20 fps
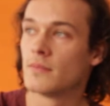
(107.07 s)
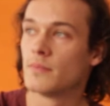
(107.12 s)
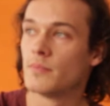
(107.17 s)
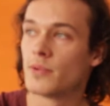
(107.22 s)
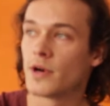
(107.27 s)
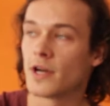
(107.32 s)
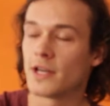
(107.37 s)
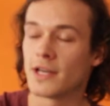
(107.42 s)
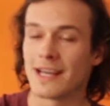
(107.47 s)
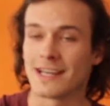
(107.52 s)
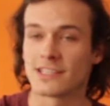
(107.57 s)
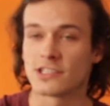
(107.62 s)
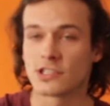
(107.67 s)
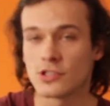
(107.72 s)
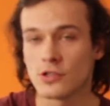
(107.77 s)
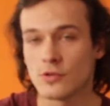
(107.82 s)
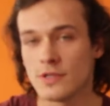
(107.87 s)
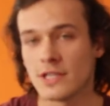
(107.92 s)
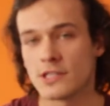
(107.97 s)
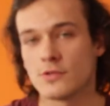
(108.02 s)
But as
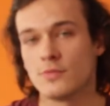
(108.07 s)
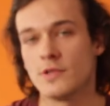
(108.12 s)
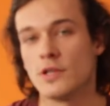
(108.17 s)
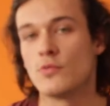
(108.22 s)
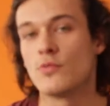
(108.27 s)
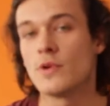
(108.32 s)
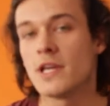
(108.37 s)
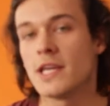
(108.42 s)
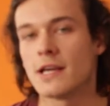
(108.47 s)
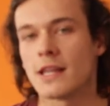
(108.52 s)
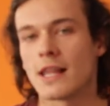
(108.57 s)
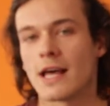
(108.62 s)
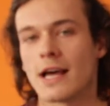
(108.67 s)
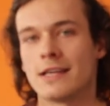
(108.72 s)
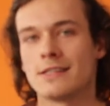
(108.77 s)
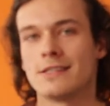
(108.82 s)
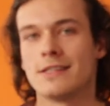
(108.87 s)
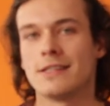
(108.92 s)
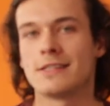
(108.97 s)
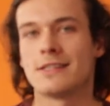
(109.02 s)
soon as we
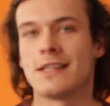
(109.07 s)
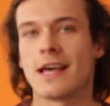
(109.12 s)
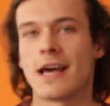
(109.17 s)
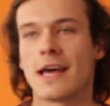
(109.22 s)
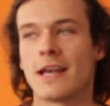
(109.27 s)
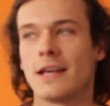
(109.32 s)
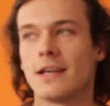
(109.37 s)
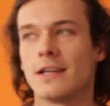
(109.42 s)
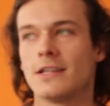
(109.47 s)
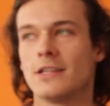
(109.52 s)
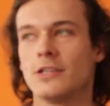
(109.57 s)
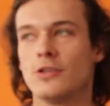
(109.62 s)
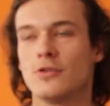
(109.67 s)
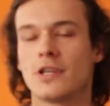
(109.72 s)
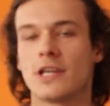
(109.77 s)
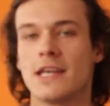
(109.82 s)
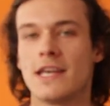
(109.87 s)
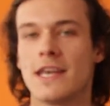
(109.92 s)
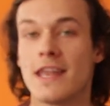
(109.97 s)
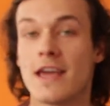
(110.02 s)
realize this, that you
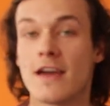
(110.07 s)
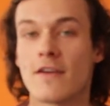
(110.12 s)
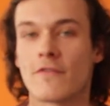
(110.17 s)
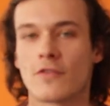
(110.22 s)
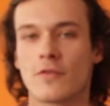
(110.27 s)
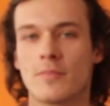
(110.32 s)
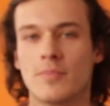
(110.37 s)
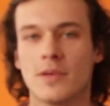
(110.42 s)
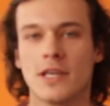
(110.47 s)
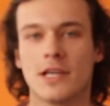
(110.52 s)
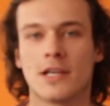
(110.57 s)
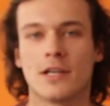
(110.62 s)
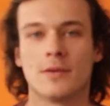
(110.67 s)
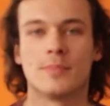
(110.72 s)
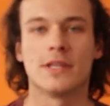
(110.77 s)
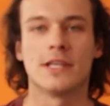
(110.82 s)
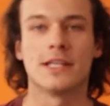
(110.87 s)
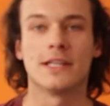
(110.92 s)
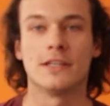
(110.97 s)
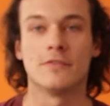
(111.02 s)
can never be
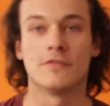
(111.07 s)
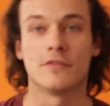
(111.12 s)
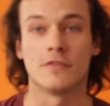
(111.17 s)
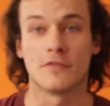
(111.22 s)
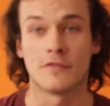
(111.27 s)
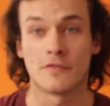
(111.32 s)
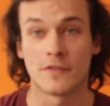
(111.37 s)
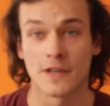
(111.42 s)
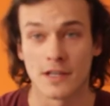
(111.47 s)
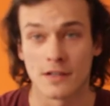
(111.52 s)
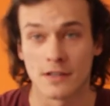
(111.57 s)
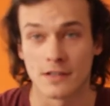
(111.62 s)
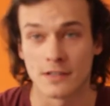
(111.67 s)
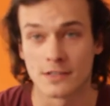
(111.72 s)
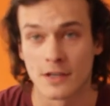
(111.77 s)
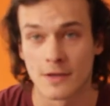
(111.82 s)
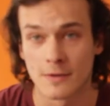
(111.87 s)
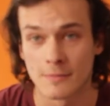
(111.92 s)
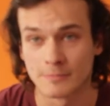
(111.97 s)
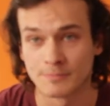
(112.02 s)
completely
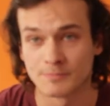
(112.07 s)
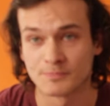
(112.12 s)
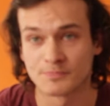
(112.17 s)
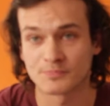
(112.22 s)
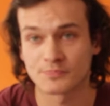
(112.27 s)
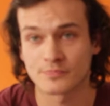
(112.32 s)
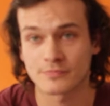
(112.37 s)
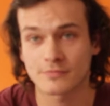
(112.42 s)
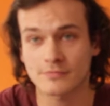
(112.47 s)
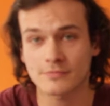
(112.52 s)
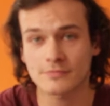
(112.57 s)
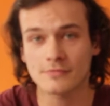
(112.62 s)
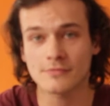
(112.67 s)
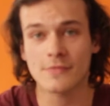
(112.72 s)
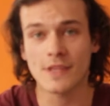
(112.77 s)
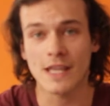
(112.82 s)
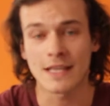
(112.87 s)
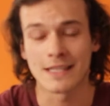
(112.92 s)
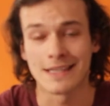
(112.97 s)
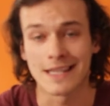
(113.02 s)
fulfilled
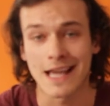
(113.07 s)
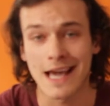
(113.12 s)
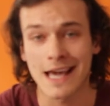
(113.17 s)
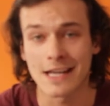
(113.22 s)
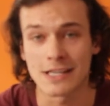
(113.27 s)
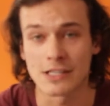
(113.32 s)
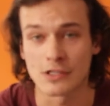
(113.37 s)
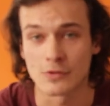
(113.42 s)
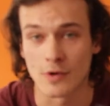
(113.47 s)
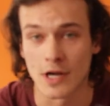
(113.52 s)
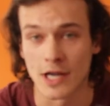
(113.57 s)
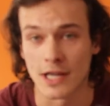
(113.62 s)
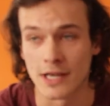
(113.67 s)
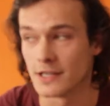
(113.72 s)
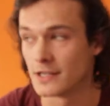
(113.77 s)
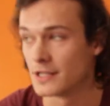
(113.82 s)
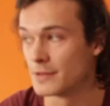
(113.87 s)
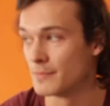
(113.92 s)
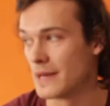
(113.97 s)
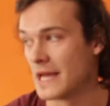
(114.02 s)
that is
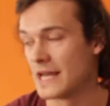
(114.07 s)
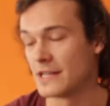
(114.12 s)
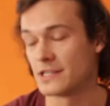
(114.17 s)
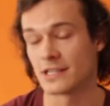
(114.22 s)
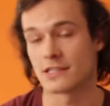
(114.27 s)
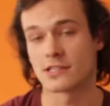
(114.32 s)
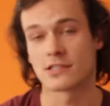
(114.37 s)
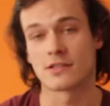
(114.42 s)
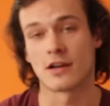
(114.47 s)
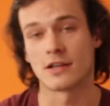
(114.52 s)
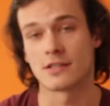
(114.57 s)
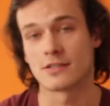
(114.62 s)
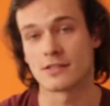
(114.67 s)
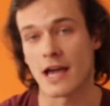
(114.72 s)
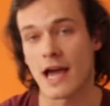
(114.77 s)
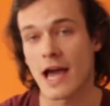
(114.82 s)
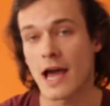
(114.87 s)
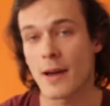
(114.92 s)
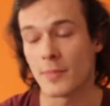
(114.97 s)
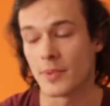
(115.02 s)
when the magic starts
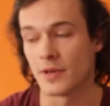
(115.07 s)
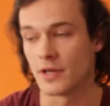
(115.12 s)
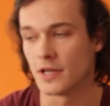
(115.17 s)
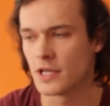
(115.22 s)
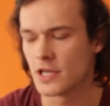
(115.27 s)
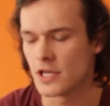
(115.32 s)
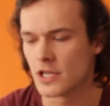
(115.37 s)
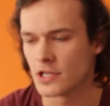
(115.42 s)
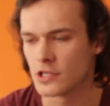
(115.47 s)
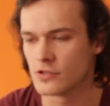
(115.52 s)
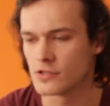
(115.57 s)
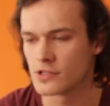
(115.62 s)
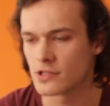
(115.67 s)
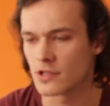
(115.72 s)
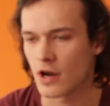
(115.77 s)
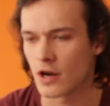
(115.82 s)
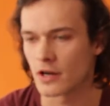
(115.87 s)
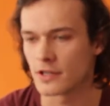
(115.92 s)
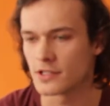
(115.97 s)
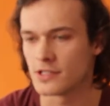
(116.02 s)
to happen. You
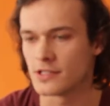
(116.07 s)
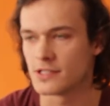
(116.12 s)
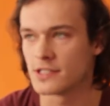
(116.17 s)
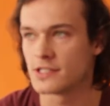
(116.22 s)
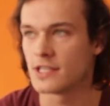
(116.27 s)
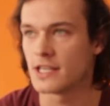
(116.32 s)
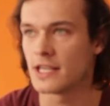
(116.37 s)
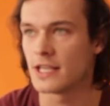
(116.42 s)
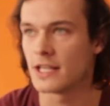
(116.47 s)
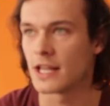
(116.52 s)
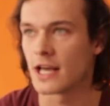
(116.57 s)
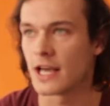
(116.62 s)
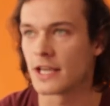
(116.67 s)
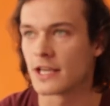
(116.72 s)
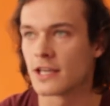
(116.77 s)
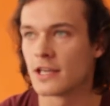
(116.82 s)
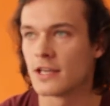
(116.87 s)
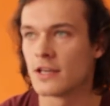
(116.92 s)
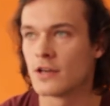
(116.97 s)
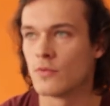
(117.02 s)
start to see
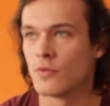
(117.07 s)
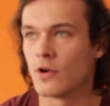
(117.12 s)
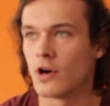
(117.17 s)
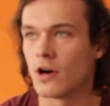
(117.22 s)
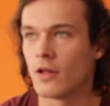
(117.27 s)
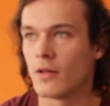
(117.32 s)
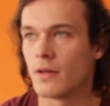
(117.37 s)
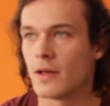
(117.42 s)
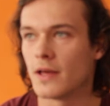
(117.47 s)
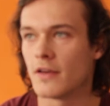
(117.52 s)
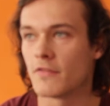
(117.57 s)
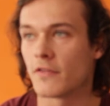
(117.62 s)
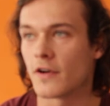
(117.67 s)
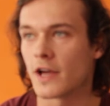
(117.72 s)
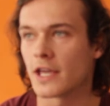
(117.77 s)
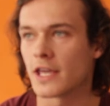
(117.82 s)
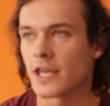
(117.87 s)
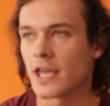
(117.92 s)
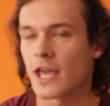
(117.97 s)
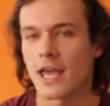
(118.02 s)
like, well, if
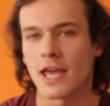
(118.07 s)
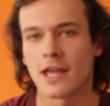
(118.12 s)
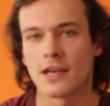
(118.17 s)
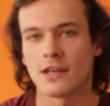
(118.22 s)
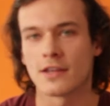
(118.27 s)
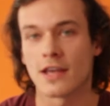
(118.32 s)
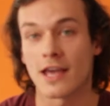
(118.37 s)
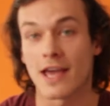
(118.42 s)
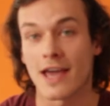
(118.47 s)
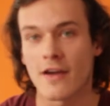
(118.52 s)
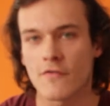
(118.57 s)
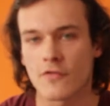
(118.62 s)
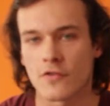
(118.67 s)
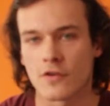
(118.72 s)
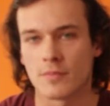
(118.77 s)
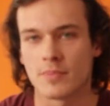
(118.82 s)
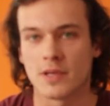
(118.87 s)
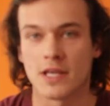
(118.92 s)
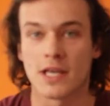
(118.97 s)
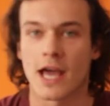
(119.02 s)
I can't
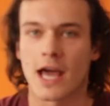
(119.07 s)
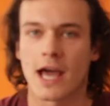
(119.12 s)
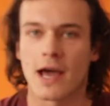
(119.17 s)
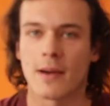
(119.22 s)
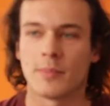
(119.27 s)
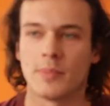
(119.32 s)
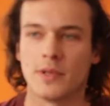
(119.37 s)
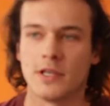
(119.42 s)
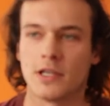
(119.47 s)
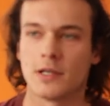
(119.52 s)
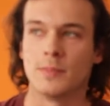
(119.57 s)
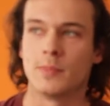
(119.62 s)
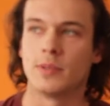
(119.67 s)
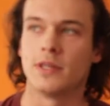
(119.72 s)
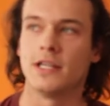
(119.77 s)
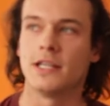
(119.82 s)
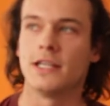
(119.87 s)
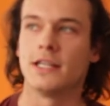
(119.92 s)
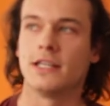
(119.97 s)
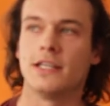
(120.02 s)
ever be happy
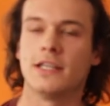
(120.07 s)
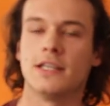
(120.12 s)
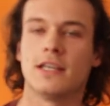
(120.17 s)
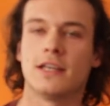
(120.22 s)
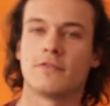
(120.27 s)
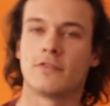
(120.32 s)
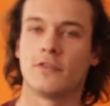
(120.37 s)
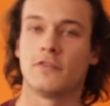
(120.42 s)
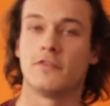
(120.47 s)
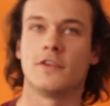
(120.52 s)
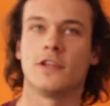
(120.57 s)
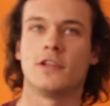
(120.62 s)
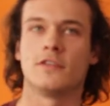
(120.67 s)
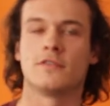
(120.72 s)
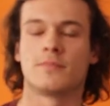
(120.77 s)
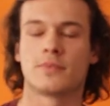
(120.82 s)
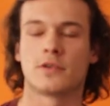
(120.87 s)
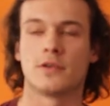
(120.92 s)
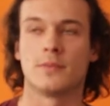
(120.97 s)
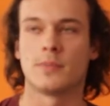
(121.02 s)
completely,
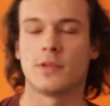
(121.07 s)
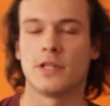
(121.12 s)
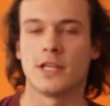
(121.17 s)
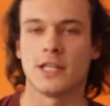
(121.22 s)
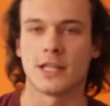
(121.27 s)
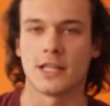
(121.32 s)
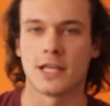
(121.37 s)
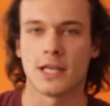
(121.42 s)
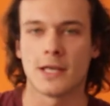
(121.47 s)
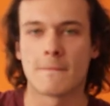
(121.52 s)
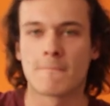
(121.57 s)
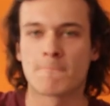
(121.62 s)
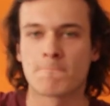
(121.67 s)
fulfilled completely,